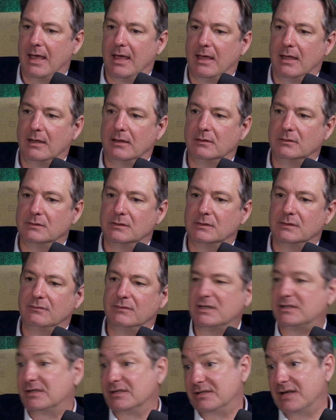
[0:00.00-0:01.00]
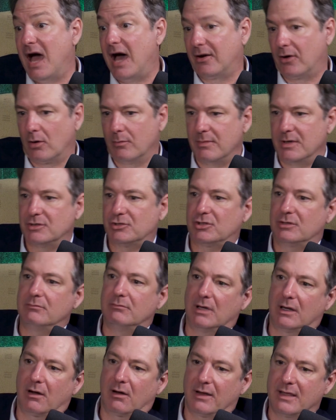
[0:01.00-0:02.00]
And this is not our
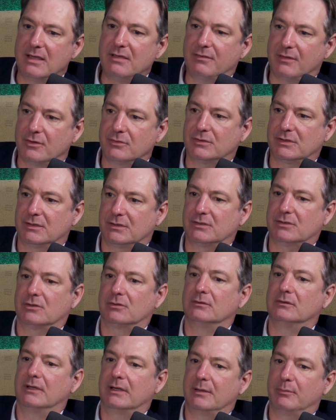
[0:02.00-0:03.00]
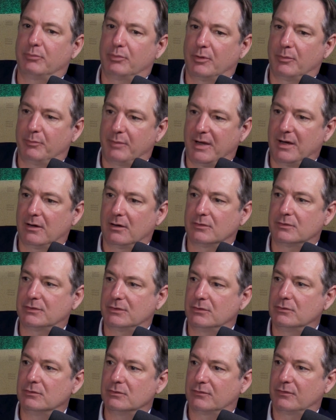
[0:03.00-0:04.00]
mission, but our ethos is certainly
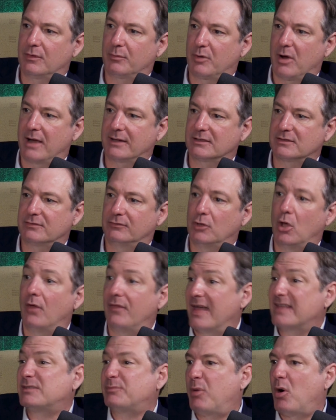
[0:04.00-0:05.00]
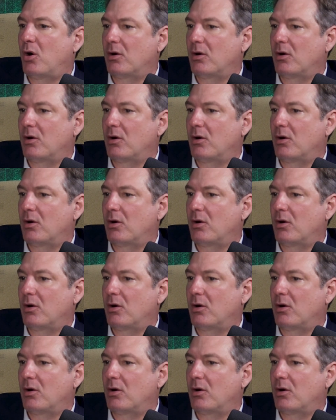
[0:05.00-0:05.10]
prepare students for the practice of law.